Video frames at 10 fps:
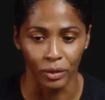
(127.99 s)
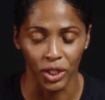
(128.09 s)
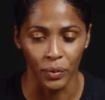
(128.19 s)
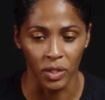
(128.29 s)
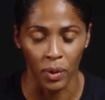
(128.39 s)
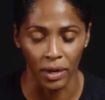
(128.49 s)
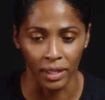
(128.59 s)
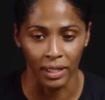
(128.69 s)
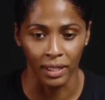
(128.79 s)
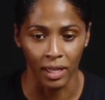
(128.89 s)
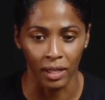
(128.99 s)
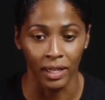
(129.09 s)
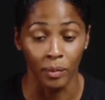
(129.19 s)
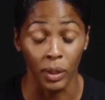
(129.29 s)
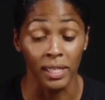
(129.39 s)
you know, she was a part of the
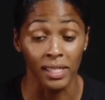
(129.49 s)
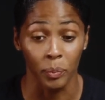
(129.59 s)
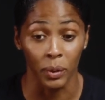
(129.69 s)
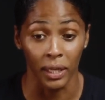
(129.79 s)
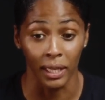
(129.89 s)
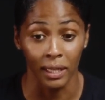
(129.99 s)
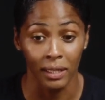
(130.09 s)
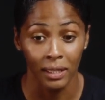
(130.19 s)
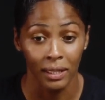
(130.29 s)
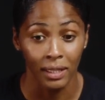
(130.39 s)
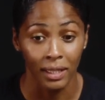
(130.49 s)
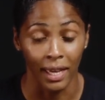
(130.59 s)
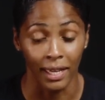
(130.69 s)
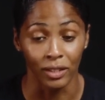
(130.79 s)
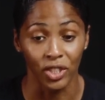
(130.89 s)
NAACP
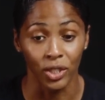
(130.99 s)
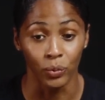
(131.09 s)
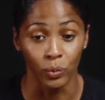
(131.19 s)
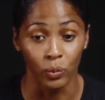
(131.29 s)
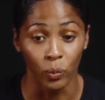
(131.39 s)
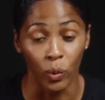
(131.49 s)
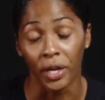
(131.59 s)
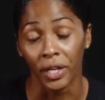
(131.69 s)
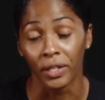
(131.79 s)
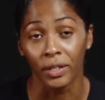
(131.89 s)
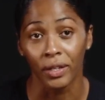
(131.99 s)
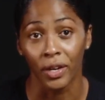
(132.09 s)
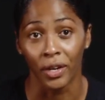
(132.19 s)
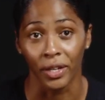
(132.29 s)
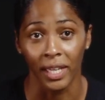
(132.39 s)
and she wanted
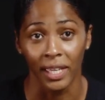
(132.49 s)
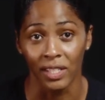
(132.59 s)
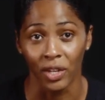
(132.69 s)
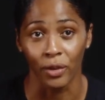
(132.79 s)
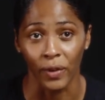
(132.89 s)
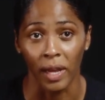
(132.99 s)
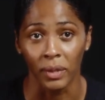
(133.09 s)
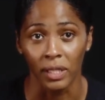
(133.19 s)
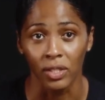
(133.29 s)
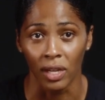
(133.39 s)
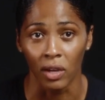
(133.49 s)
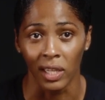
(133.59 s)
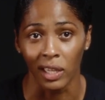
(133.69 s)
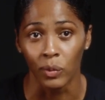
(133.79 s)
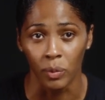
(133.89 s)
her kids and her family to know
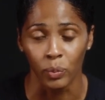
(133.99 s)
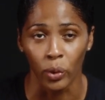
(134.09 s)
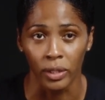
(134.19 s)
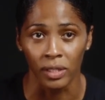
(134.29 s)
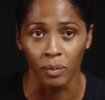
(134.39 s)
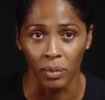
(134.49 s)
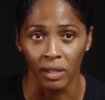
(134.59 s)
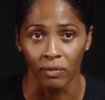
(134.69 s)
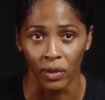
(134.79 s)
like it was important to be